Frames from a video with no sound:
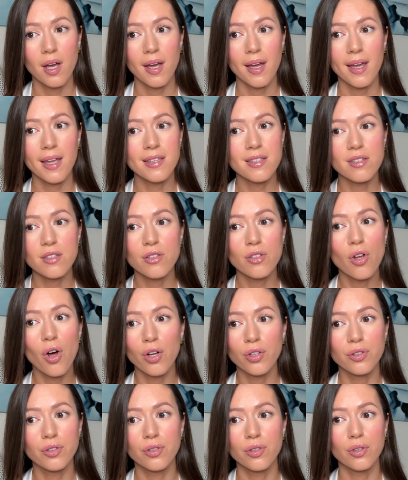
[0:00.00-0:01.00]
It's
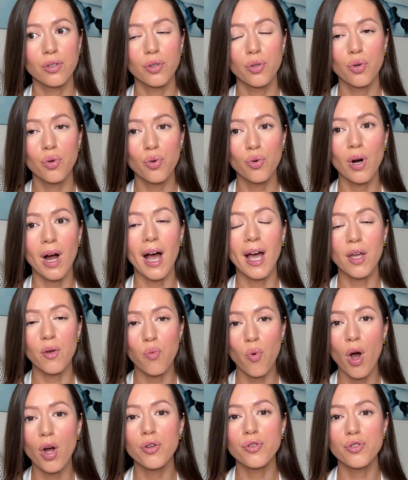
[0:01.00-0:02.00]
not who I
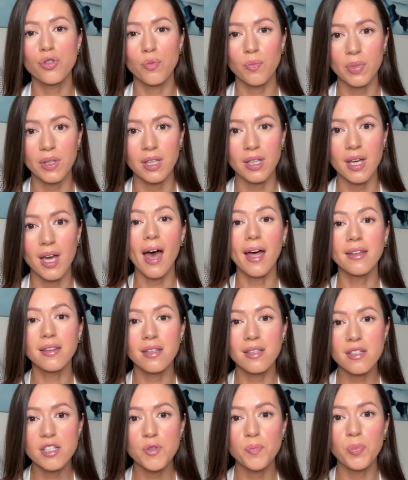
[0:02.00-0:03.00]
want to be. And
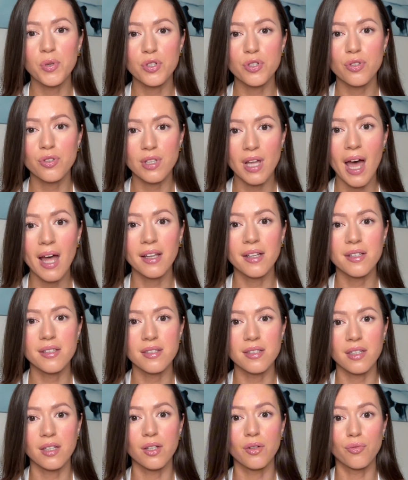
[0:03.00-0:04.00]
this
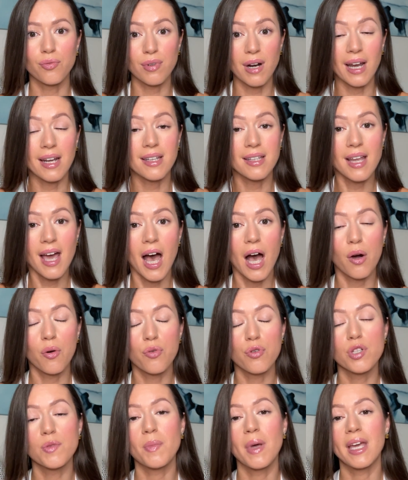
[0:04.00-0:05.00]
personality right now
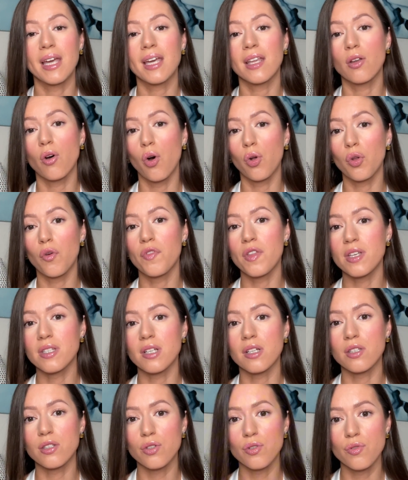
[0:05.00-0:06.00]
who's making all of these
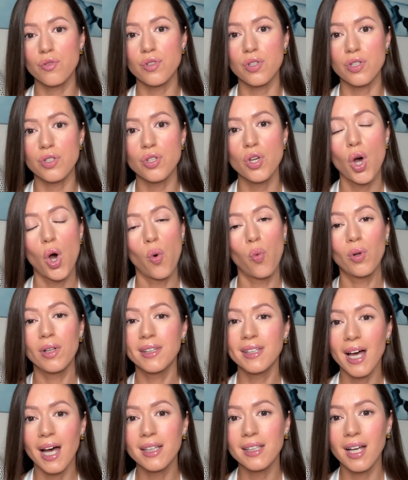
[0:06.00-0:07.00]
excuses will
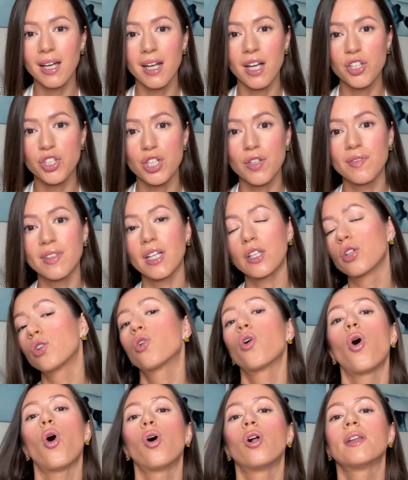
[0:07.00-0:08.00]
not gonna achieve that
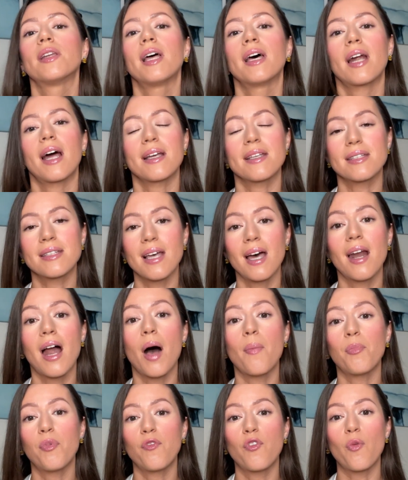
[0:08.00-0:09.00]
goal that I set
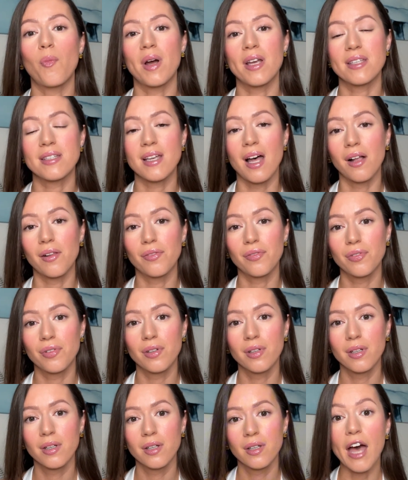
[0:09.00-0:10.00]
up for myself.
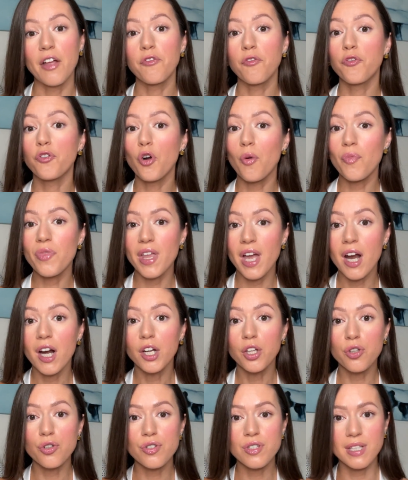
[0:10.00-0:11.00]
And from there
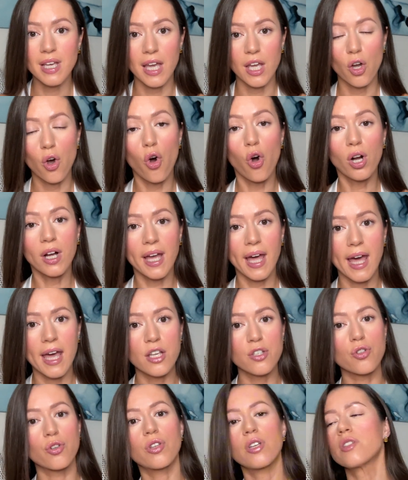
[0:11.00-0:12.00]
you say, okay,
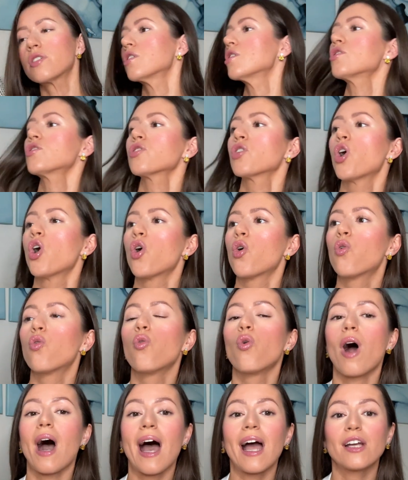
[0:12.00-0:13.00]
so this is
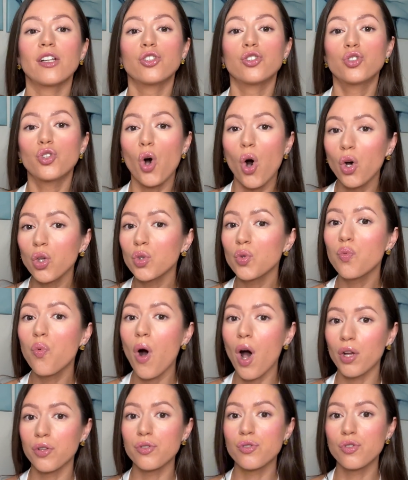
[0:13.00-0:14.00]
who I don't
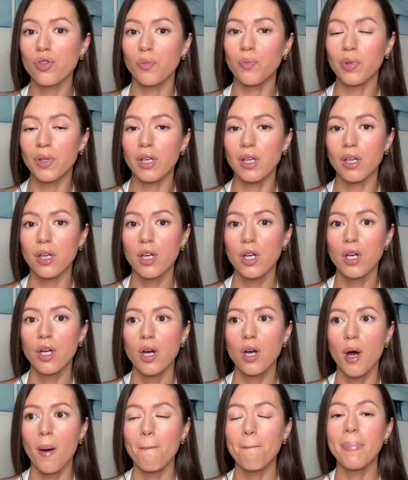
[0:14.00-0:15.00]
want to be,
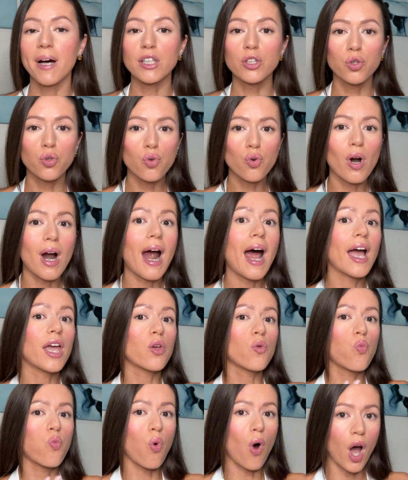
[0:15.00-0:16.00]
but who I
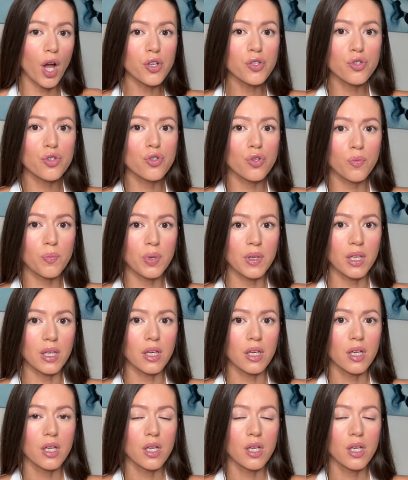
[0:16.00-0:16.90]
want to be.